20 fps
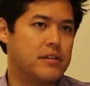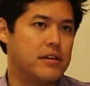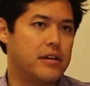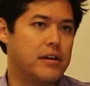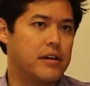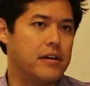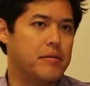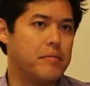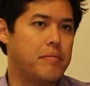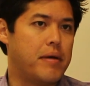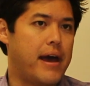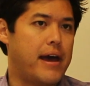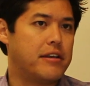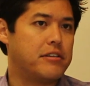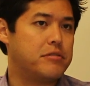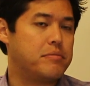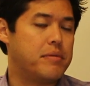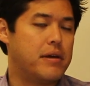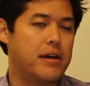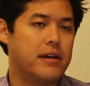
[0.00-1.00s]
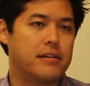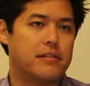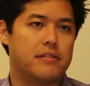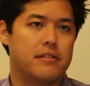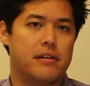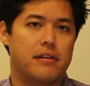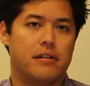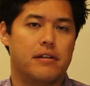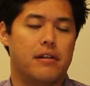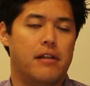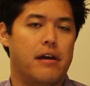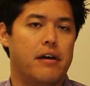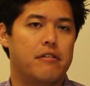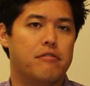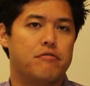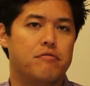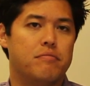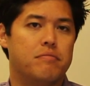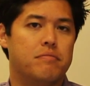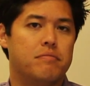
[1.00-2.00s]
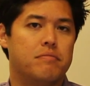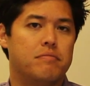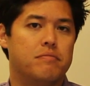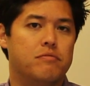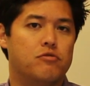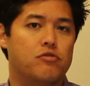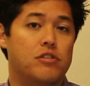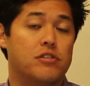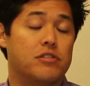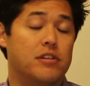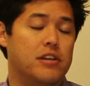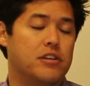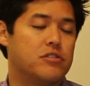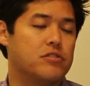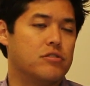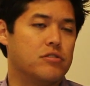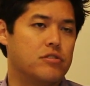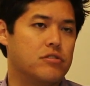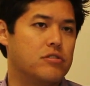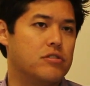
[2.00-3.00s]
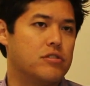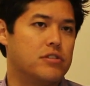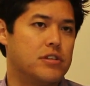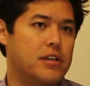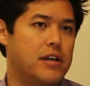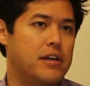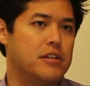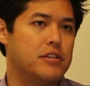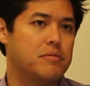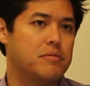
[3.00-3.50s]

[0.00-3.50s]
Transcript: um, aspect and a lot of translational neuroscience